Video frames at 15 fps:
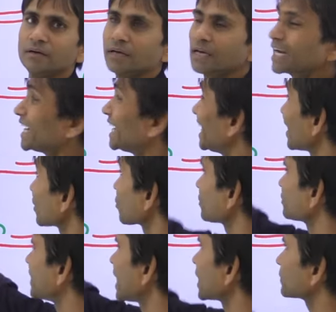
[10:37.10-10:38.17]
layer
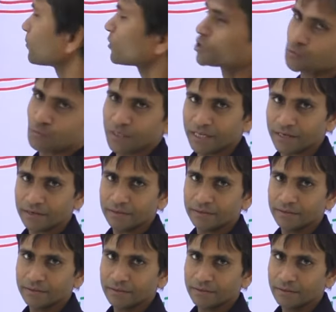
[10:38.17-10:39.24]
of the atmosphere,
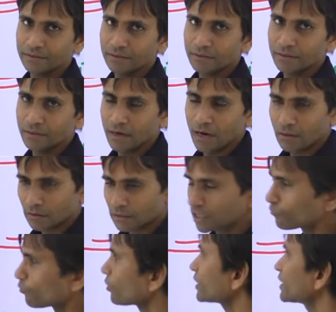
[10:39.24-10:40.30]
so
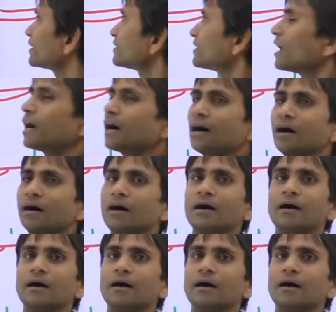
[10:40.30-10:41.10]
then what is the